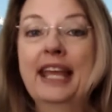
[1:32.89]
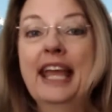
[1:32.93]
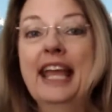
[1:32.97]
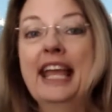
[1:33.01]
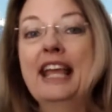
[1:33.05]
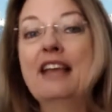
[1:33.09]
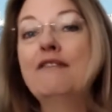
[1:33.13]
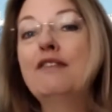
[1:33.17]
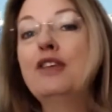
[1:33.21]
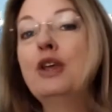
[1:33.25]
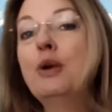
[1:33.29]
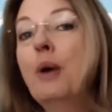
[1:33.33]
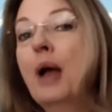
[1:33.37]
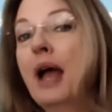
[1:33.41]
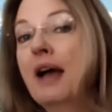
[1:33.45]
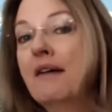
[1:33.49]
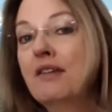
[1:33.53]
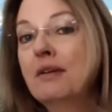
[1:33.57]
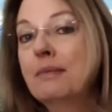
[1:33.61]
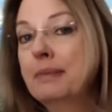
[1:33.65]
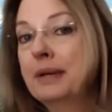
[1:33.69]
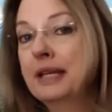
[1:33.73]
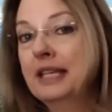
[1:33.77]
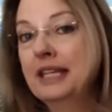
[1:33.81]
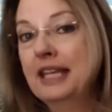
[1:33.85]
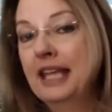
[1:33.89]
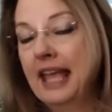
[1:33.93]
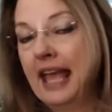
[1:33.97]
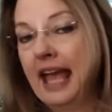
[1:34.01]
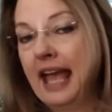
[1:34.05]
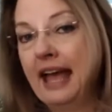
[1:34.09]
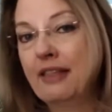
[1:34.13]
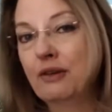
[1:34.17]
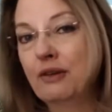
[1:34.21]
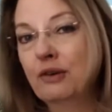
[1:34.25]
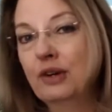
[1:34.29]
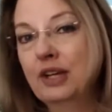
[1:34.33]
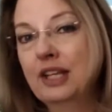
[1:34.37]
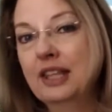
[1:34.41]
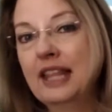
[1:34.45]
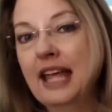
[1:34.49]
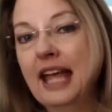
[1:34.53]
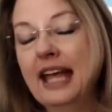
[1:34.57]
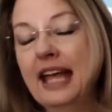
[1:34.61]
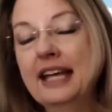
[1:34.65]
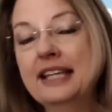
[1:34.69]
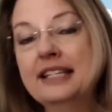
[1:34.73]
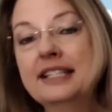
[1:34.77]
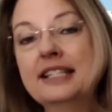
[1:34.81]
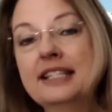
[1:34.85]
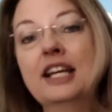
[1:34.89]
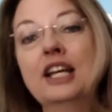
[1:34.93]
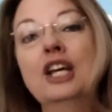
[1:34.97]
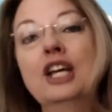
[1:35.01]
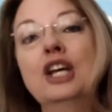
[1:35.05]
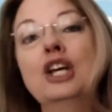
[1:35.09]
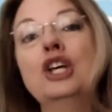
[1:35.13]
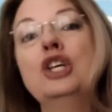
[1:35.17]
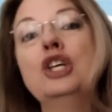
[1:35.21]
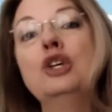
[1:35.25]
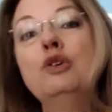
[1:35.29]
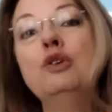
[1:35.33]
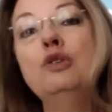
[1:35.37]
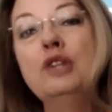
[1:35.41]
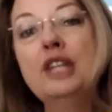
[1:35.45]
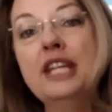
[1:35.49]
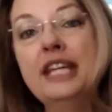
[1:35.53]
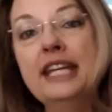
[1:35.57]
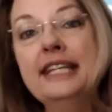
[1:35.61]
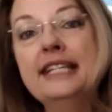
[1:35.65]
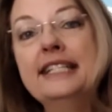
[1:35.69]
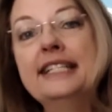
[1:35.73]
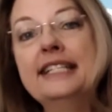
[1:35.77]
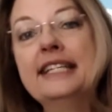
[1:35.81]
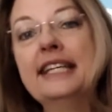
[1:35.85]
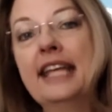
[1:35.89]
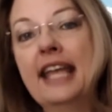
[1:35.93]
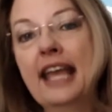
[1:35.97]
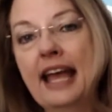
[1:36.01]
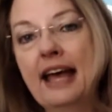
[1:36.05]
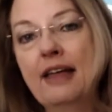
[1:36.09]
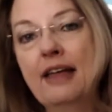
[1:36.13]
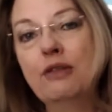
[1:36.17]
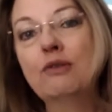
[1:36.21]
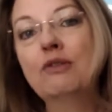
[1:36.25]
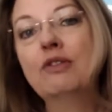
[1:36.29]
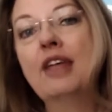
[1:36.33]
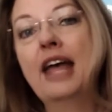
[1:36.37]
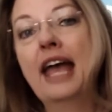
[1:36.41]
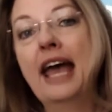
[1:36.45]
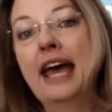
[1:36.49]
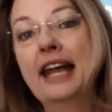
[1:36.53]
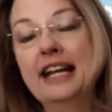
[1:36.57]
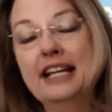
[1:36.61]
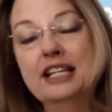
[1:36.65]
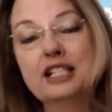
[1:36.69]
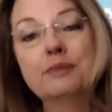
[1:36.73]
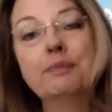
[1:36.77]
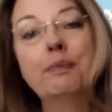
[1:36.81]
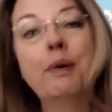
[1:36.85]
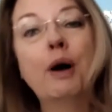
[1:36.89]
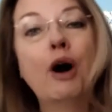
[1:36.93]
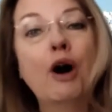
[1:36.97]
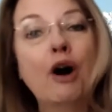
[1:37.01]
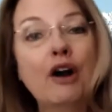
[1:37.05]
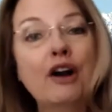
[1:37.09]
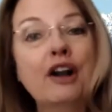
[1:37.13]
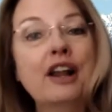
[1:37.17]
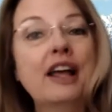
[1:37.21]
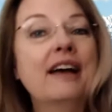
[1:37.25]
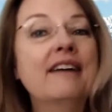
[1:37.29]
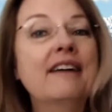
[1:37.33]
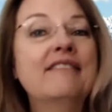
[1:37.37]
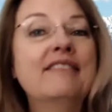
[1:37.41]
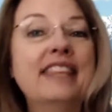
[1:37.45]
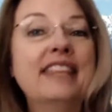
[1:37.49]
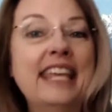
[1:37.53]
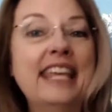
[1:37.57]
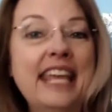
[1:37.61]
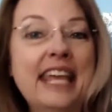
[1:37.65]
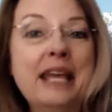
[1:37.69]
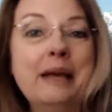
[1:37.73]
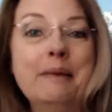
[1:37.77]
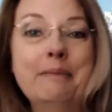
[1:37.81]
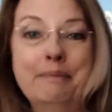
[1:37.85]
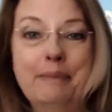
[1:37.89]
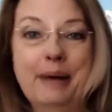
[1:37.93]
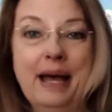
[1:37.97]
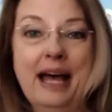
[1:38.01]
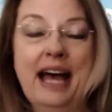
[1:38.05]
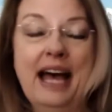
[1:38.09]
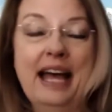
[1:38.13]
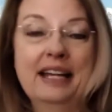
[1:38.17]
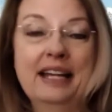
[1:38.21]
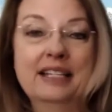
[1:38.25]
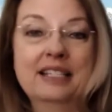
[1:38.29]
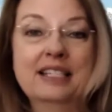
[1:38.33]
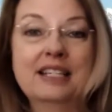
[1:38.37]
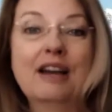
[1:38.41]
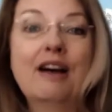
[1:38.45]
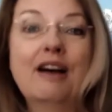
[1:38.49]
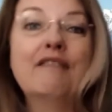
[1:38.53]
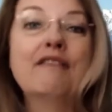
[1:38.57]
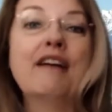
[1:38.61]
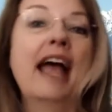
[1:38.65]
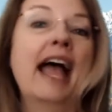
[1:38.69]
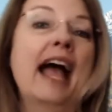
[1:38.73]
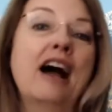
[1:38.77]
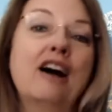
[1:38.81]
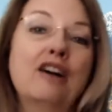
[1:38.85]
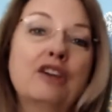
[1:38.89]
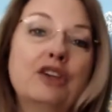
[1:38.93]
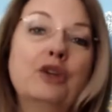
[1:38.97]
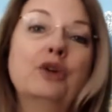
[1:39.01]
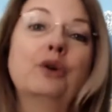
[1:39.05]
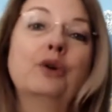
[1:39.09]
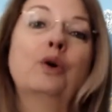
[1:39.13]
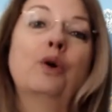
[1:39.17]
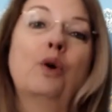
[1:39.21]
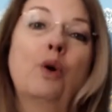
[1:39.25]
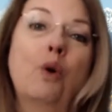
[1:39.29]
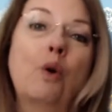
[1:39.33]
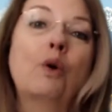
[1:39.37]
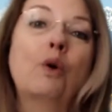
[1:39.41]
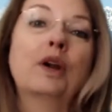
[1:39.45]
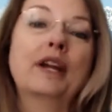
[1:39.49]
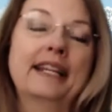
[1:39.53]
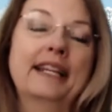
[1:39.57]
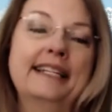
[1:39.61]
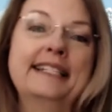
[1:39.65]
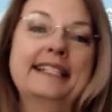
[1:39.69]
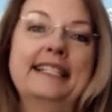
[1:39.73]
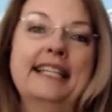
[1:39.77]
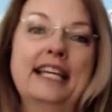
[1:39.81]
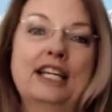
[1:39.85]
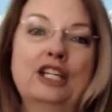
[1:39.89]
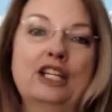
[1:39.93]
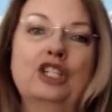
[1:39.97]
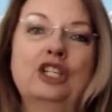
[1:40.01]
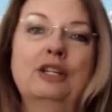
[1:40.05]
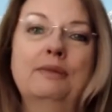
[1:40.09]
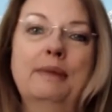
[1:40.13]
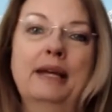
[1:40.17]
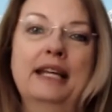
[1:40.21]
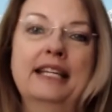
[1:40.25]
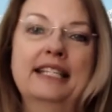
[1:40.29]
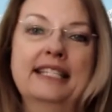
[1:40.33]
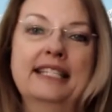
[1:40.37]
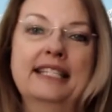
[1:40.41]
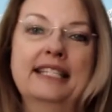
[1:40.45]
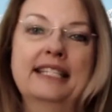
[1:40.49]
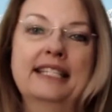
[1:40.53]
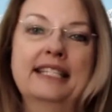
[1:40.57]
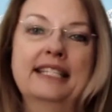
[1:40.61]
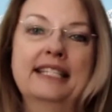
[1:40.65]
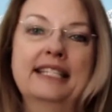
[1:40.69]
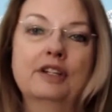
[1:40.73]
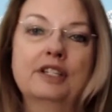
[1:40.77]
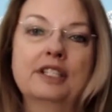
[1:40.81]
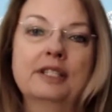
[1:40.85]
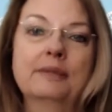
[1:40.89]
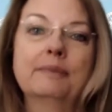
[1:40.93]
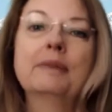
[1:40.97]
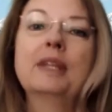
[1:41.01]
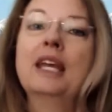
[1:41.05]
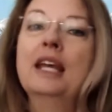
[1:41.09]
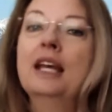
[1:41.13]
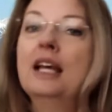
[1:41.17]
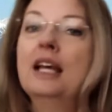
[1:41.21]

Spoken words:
If you haven't been gathering that, you need to gather that as part of the impact of how your organization makes a difference.